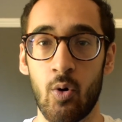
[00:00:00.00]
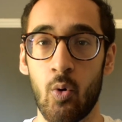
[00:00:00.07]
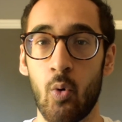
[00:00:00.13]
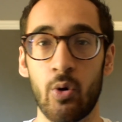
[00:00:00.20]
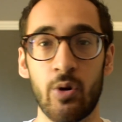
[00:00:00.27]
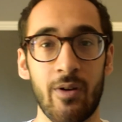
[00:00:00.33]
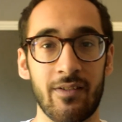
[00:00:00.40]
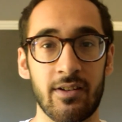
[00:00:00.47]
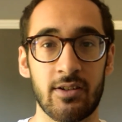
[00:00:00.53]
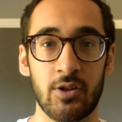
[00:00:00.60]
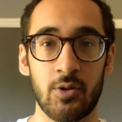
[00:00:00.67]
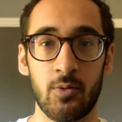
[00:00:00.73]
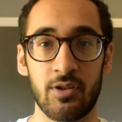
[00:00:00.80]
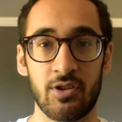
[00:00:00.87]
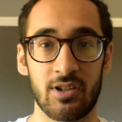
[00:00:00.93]
All you have to
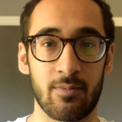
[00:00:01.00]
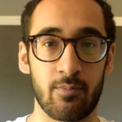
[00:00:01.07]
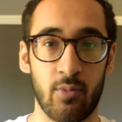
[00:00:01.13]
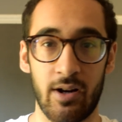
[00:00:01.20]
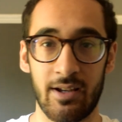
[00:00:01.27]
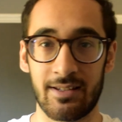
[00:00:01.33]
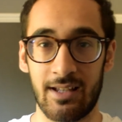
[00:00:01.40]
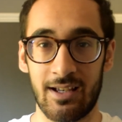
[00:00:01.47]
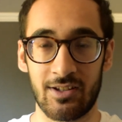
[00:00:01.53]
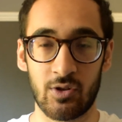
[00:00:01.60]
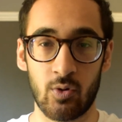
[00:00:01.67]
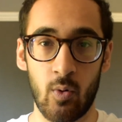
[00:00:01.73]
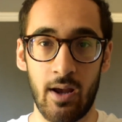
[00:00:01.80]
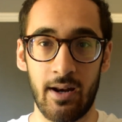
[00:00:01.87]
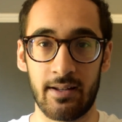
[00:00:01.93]
do is just press that
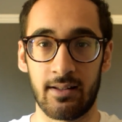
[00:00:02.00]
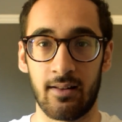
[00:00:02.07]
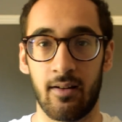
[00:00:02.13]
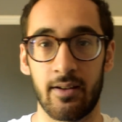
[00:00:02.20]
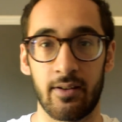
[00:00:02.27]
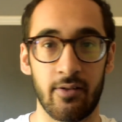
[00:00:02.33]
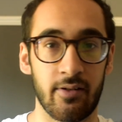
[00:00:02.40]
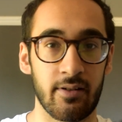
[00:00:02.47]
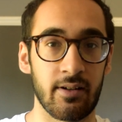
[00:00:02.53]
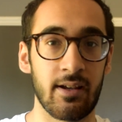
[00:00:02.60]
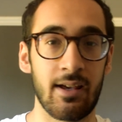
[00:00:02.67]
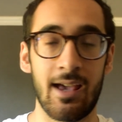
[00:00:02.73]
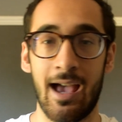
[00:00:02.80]
square little icon